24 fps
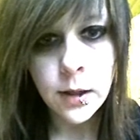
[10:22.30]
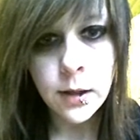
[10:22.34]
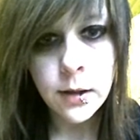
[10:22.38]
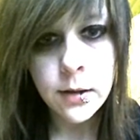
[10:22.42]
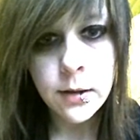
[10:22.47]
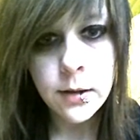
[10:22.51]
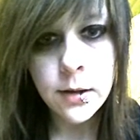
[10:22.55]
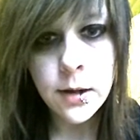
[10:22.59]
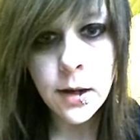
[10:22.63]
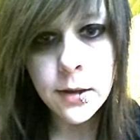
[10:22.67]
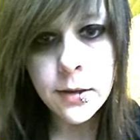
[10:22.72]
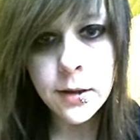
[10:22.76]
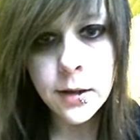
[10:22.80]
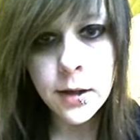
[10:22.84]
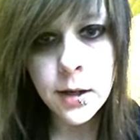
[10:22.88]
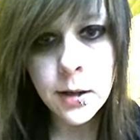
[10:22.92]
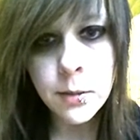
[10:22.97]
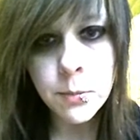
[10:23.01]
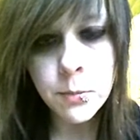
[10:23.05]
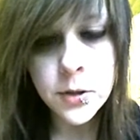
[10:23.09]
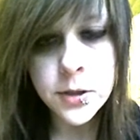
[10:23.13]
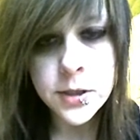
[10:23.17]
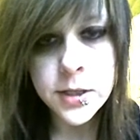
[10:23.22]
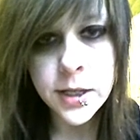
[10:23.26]
Nothing in
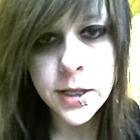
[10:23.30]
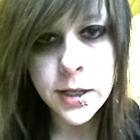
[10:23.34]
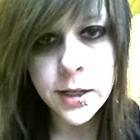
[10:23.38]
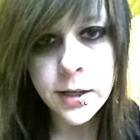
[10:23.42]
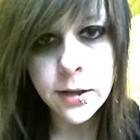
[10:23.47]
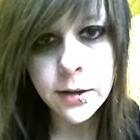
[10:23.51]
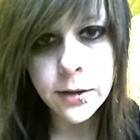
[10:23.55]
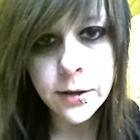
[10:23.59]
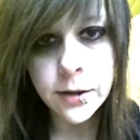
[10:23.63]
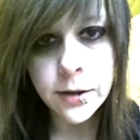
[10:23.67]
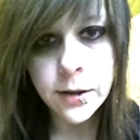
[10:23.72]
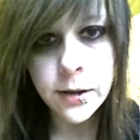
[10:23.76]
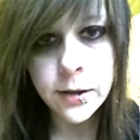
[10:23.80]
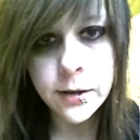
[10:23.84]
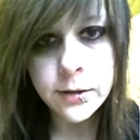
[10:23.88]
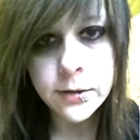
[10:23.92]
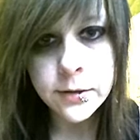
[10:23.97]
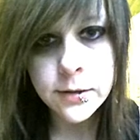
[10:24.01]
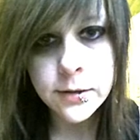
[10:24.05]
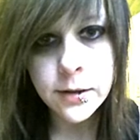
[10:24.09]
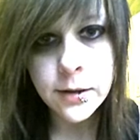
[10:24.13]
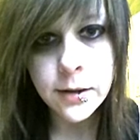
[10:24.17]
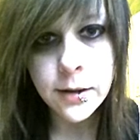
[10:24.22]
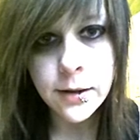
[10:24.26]
particular.
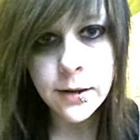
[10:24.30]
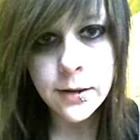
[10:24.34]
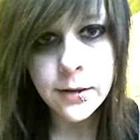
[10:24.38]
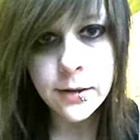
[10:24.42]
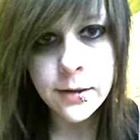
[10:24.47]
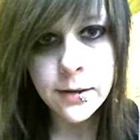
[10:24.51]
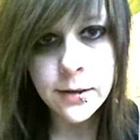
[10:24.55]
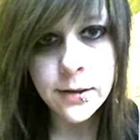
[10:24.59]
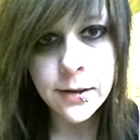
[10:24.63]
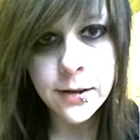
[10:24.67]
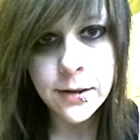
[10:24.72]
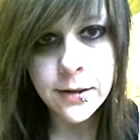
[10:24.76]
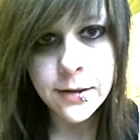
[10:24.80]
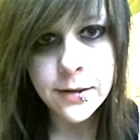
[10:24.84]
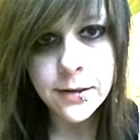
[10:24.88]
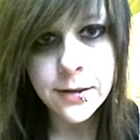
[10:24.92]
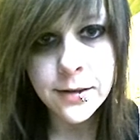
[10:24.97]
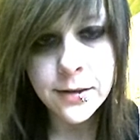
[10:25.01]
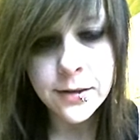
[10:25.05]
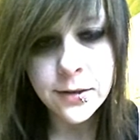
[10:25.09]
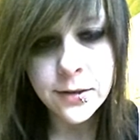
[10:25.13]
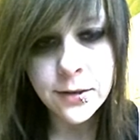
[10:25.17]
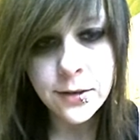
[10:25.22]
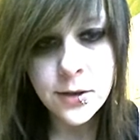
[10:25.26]
Oh,
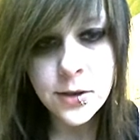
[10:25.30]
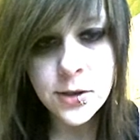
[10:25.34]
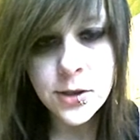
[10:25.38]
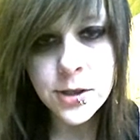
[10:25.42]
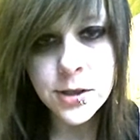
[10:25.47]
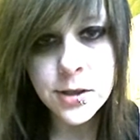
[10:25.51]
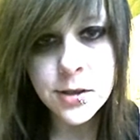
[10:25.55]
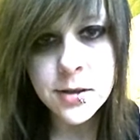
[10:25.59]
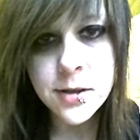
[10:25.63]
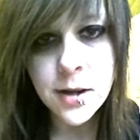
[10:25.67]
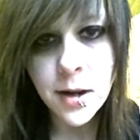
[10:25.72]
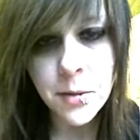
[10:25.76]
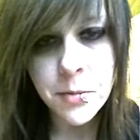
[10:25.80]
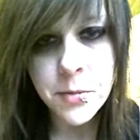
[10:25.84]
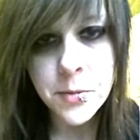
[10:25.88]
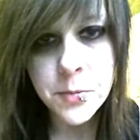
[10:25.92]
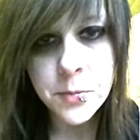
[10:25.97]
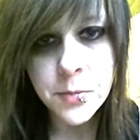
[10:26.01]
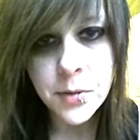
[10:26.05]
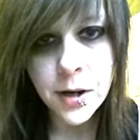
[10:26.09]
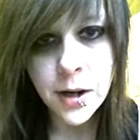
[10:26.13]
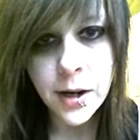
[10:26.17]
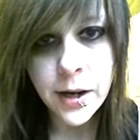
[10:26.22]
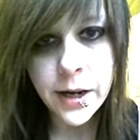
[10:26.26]
you just stopping
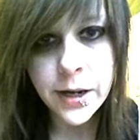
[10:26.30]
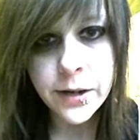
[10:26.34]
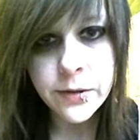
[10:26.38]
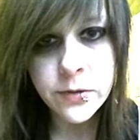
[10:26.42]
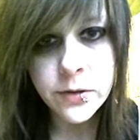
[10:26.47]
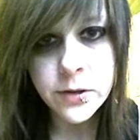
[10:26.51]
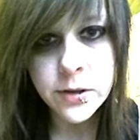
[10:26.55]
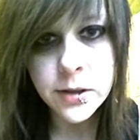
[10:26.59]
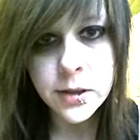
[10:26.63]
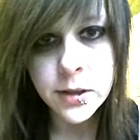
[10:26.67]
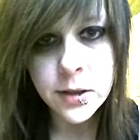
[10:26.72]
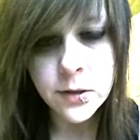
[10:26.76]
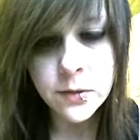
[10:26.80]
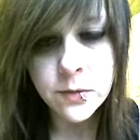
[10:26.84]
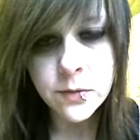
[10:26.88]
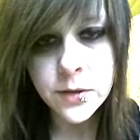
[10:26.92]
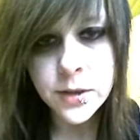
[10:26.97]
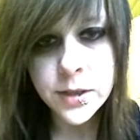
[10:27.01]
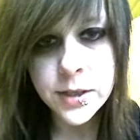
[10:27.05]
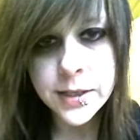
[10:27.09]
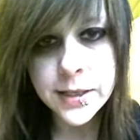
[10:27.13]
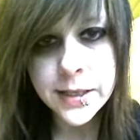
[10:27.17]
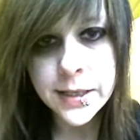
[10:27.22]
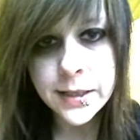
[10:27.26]
by for a little
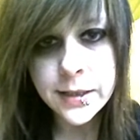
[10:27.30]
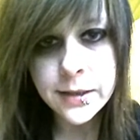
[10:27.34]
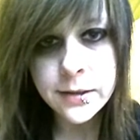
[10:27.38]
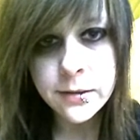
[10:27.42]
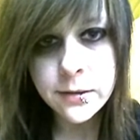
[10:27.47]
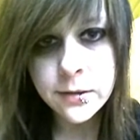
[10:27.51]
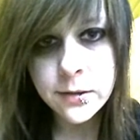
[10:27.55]
visit?